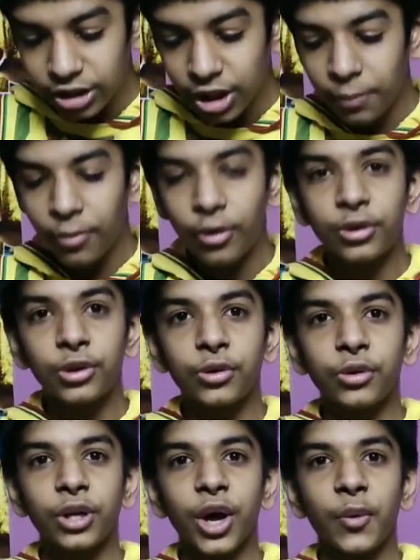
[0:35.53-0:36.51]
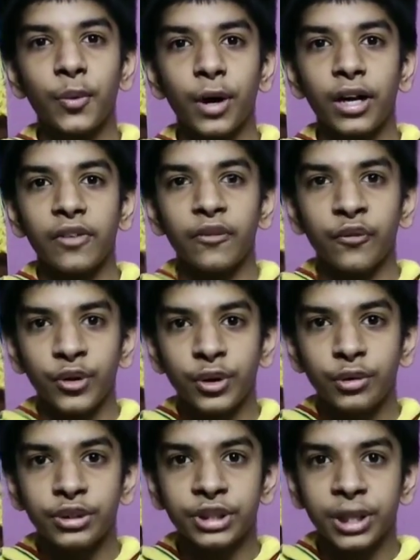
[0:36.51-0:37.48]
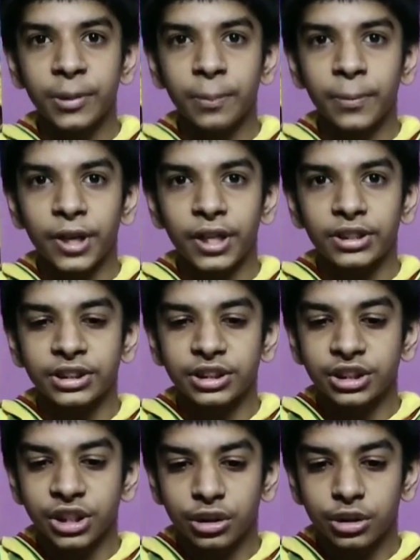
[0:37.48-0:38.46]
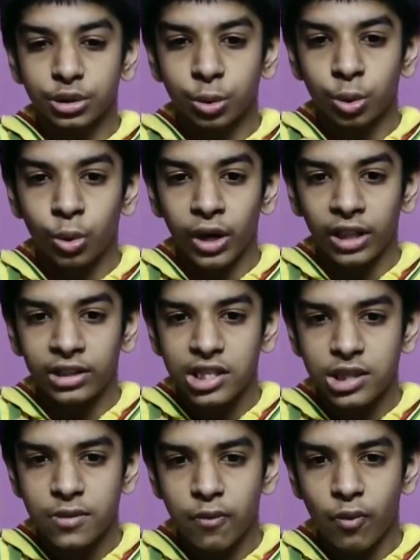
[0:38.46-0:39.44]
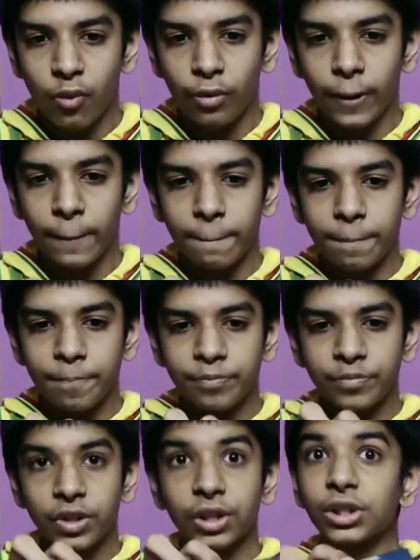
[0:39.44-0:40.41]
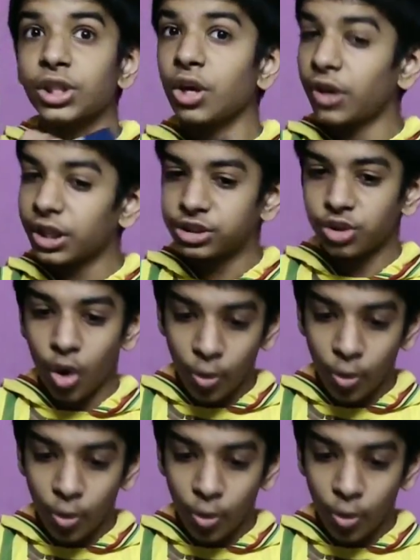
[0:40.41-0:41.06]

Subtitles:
the Motorola One Fusion Plus. Just look at this phone. Now let's